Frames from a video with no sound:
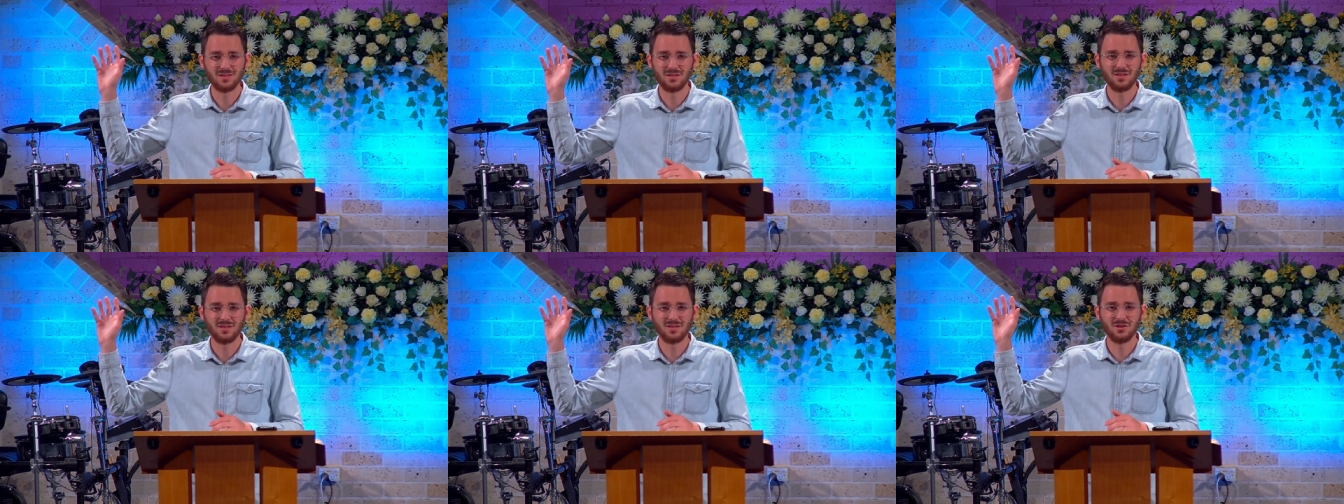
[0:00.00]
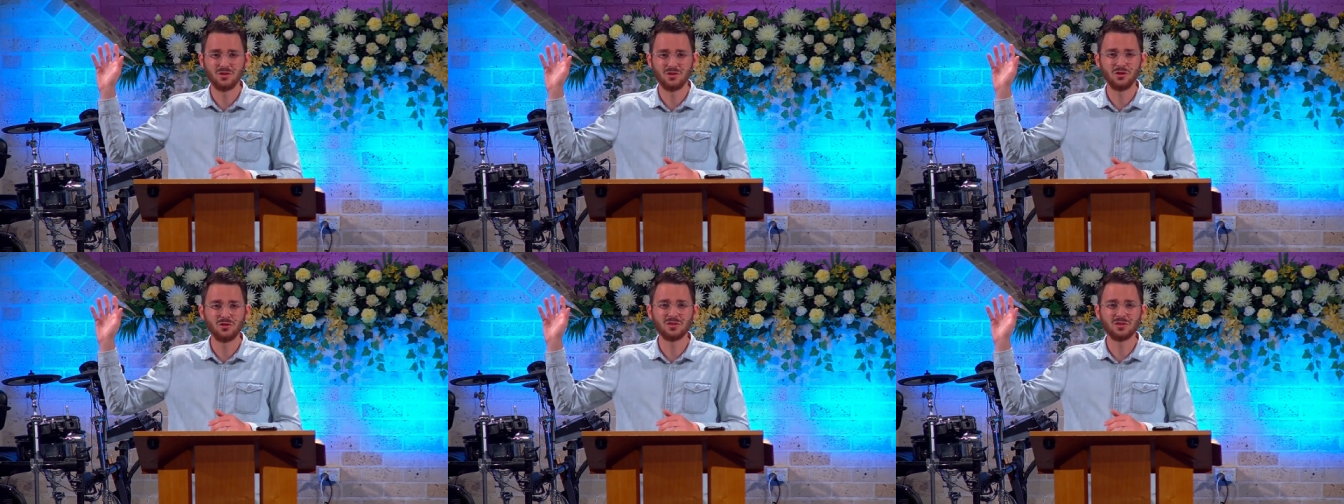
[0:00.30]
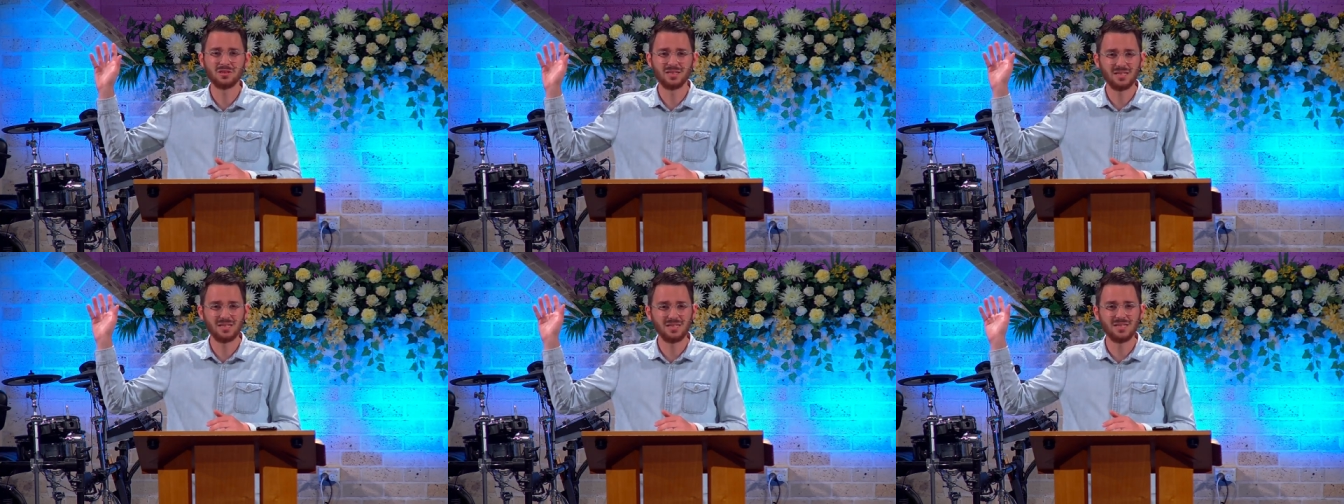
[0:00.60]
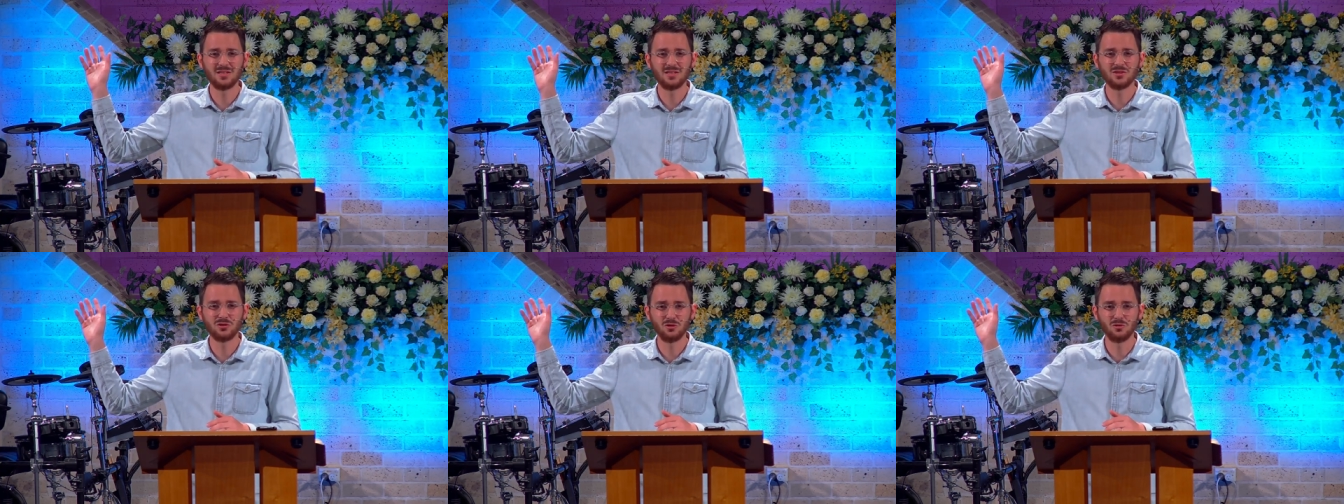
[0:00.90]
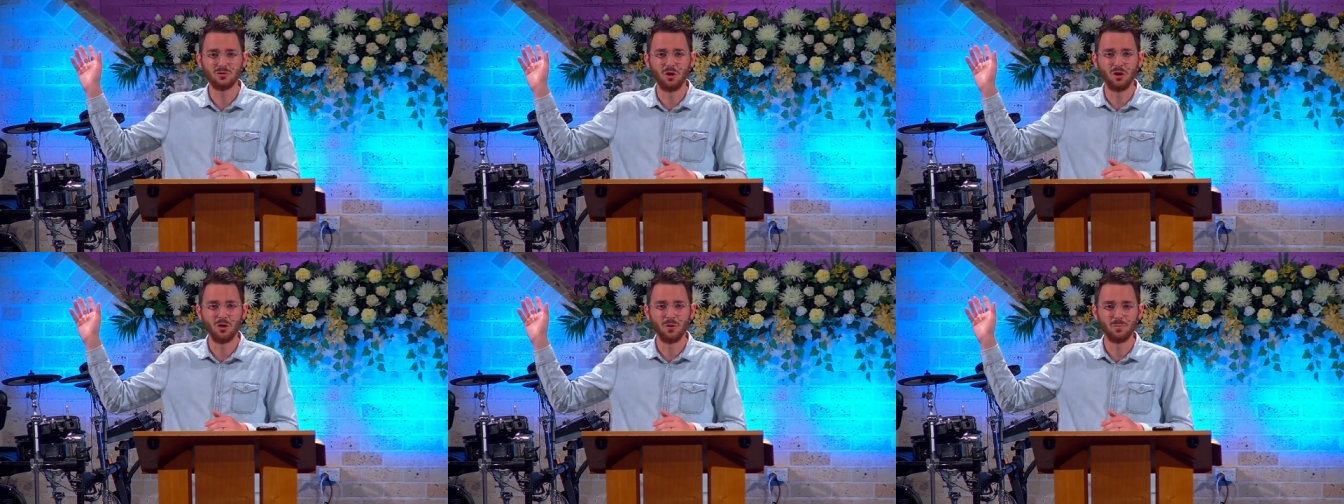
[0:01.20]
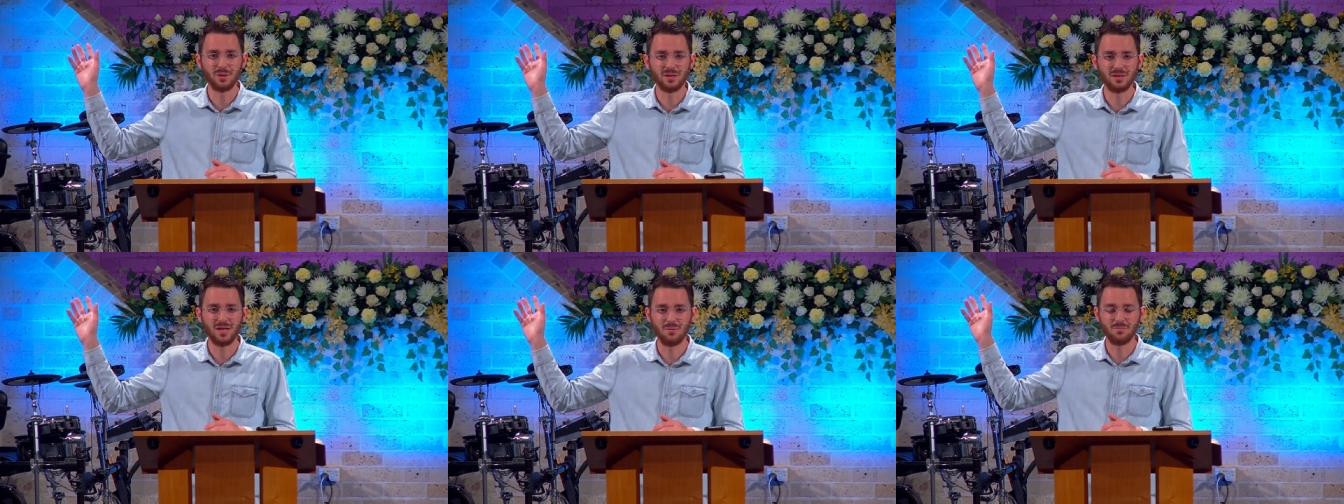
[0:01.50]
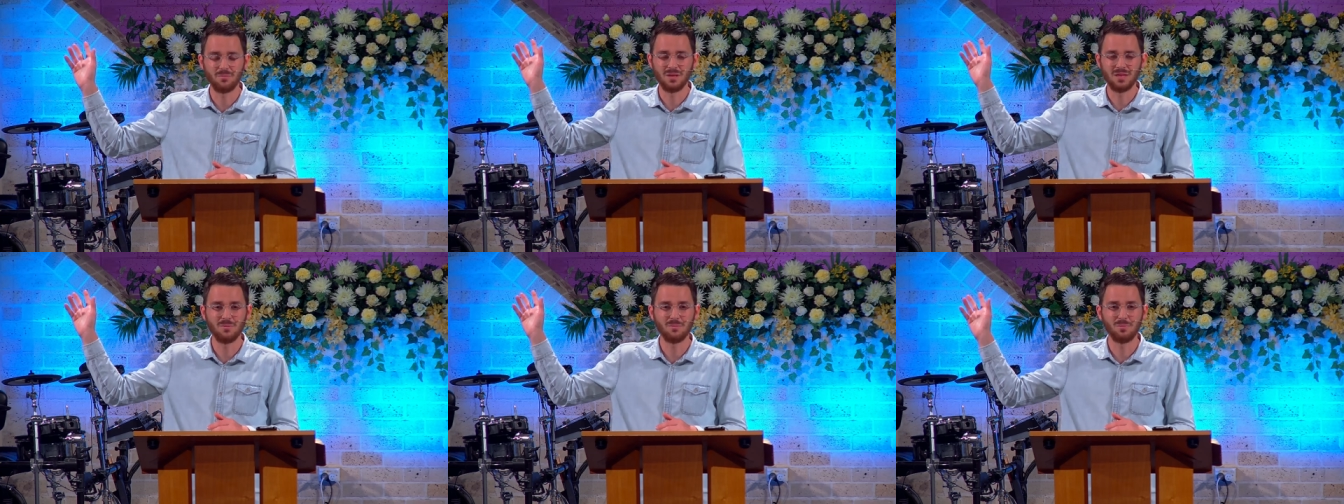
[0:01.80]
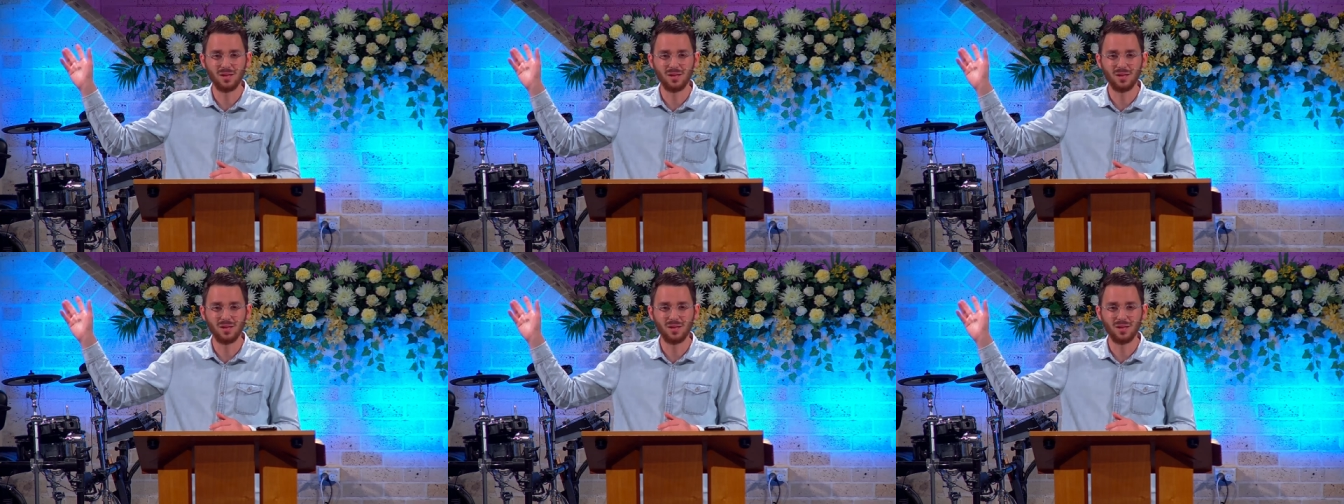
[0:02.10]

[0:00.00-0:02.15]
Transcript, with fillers: the, new Sydney Zoo opened up near